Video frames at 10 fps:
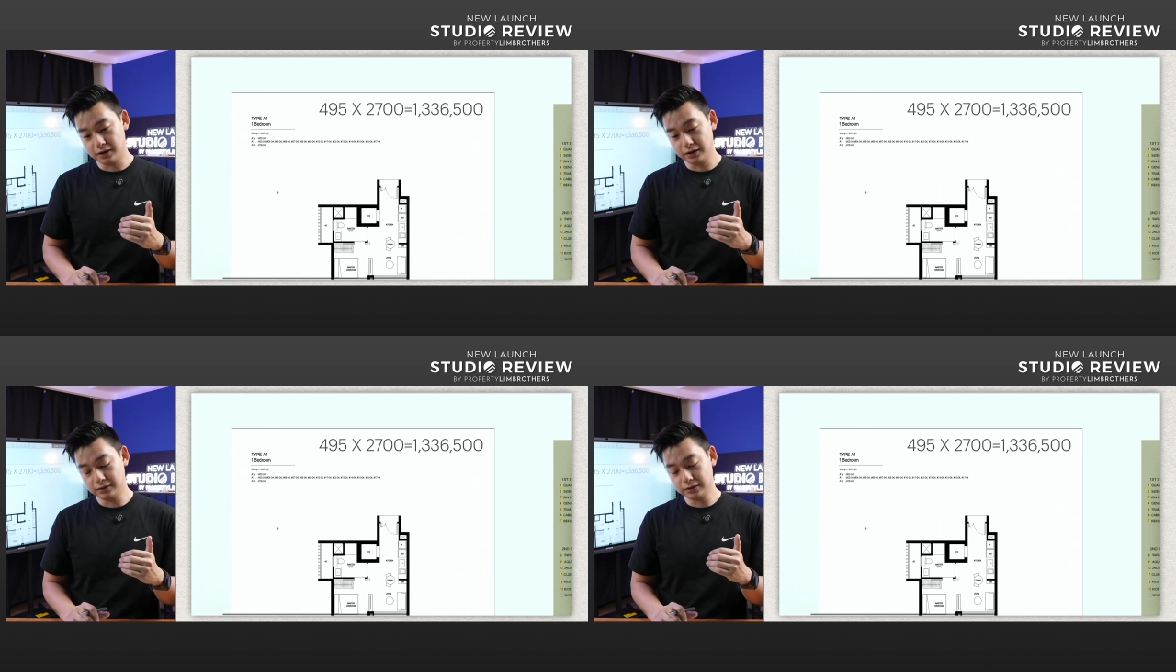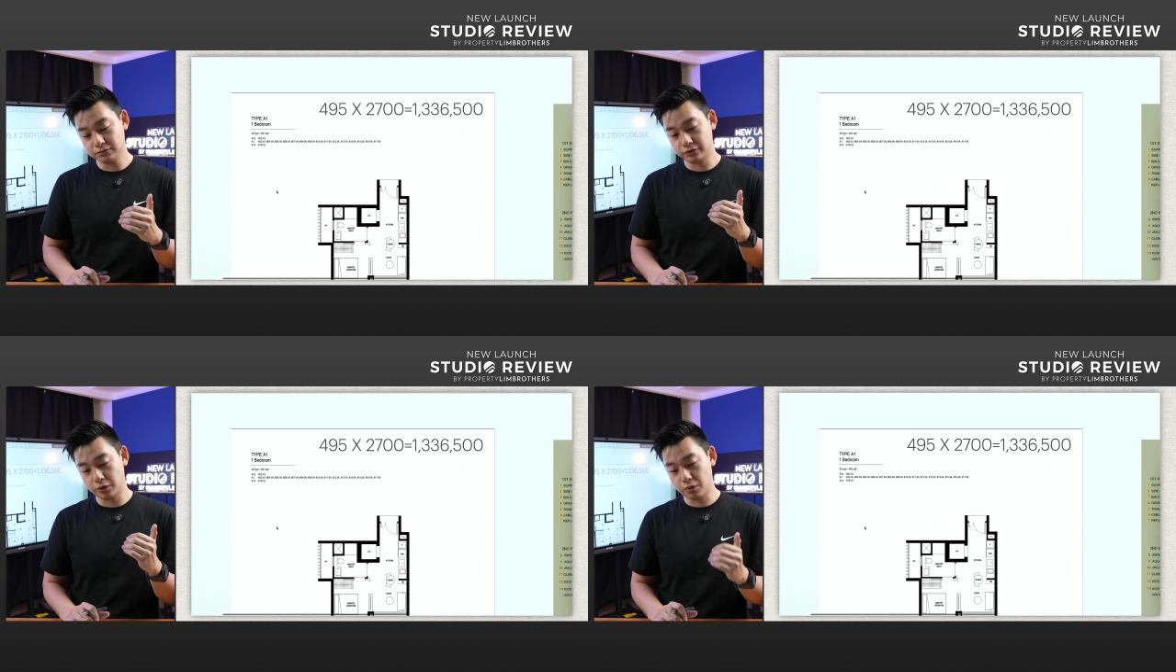in terms
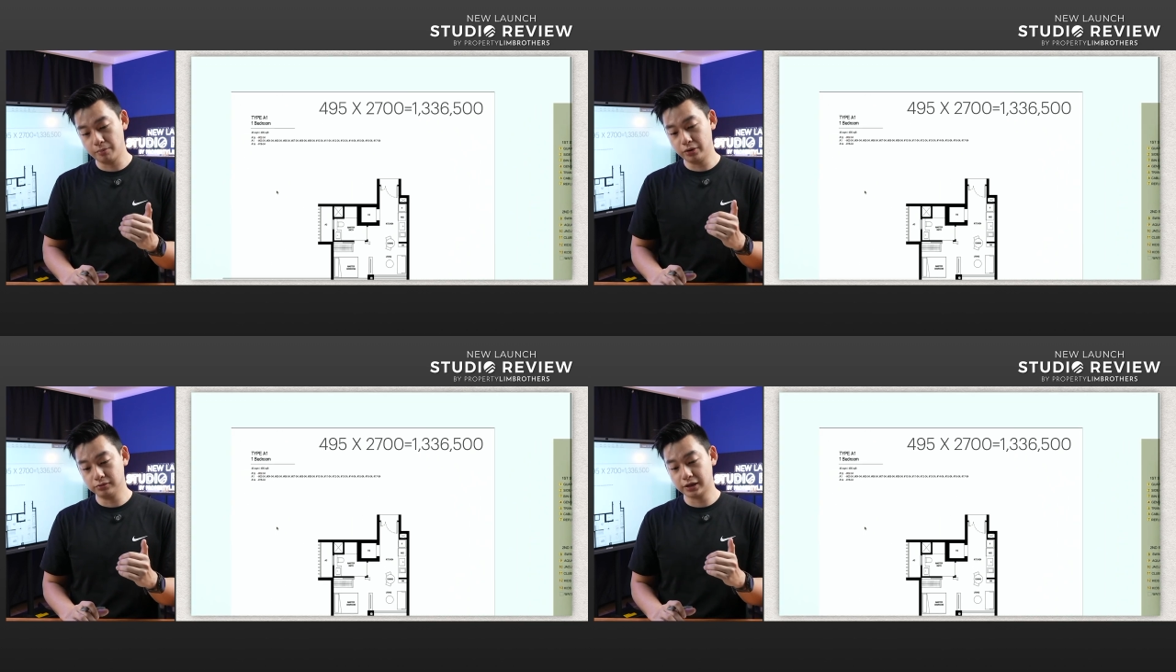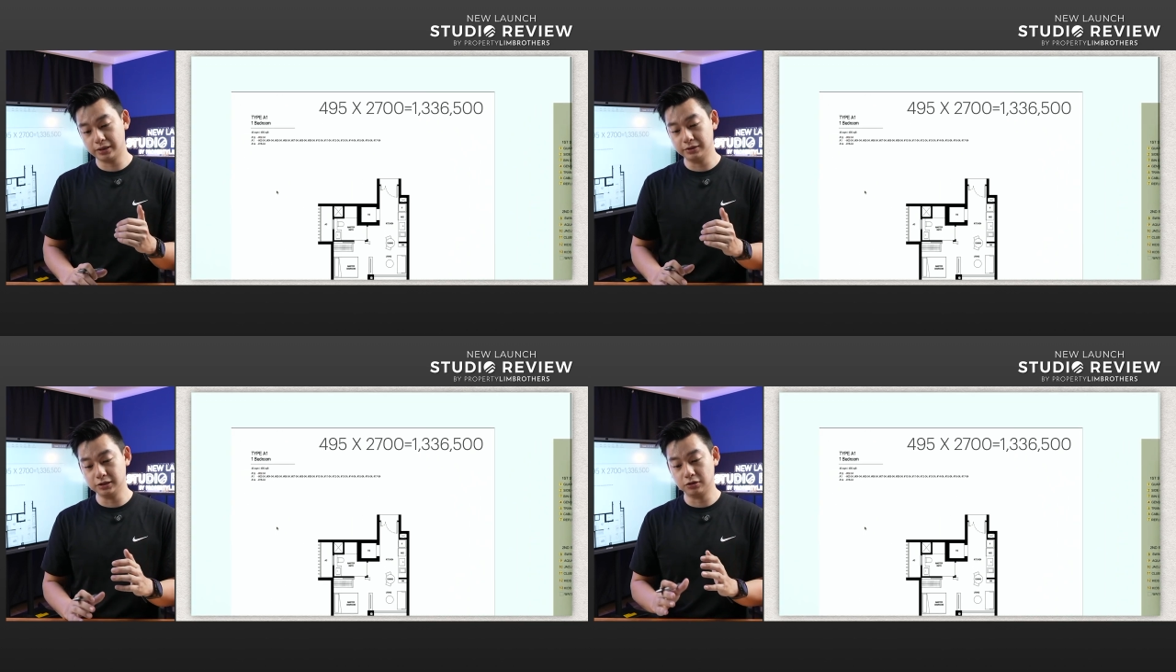of that 1-bedroom
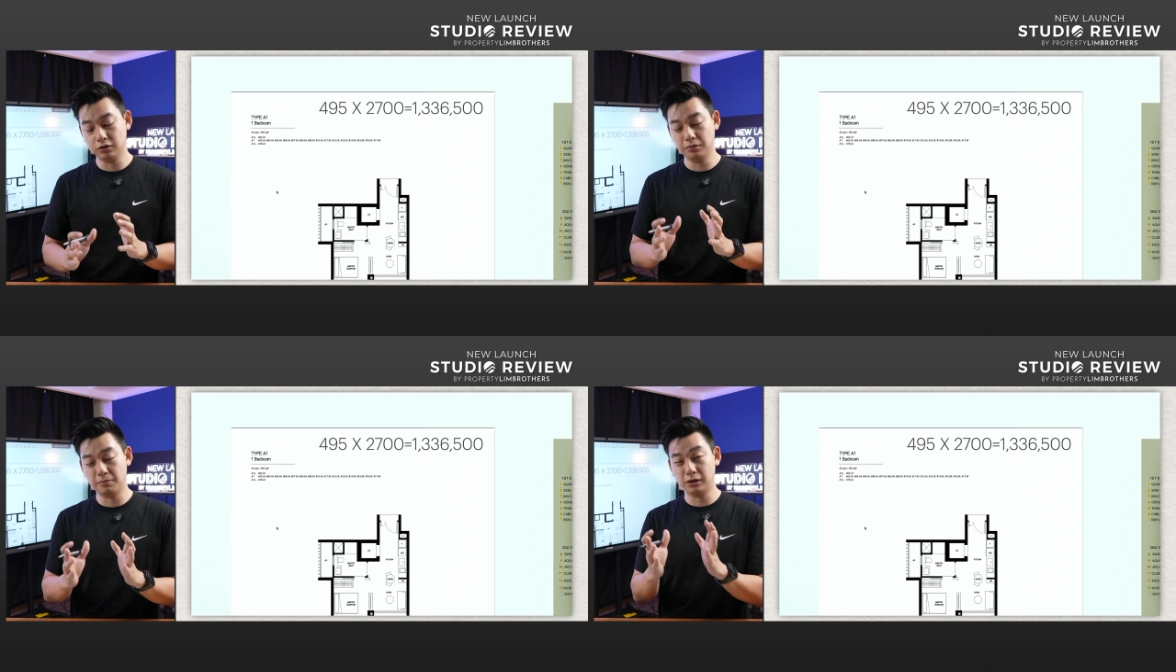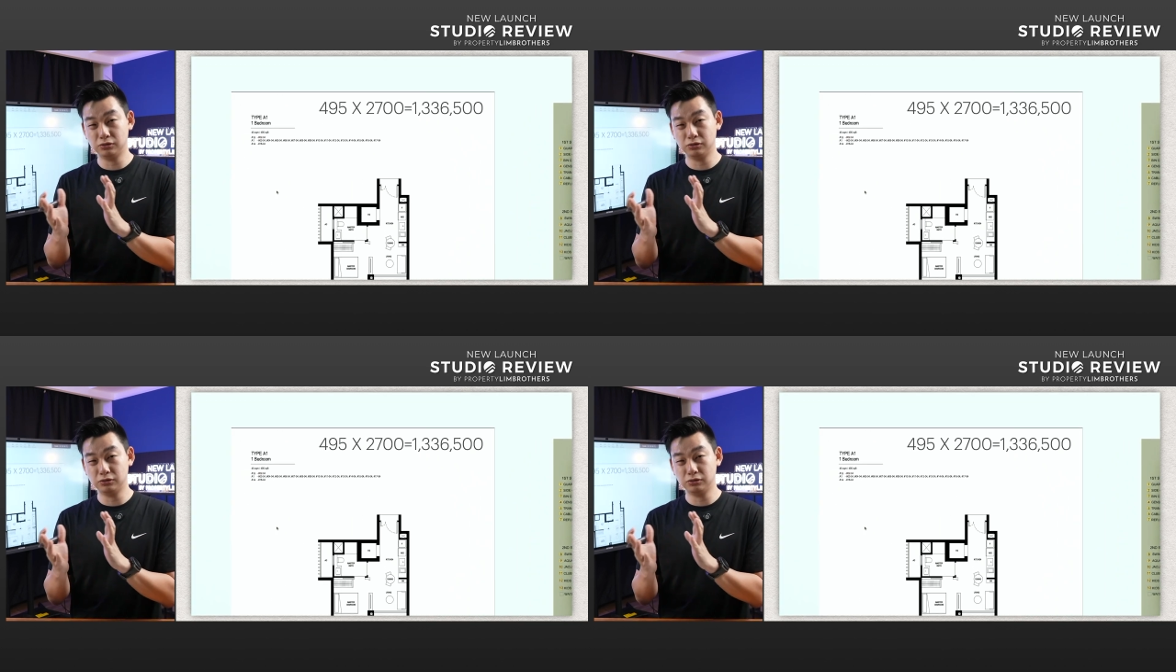type, is going to be about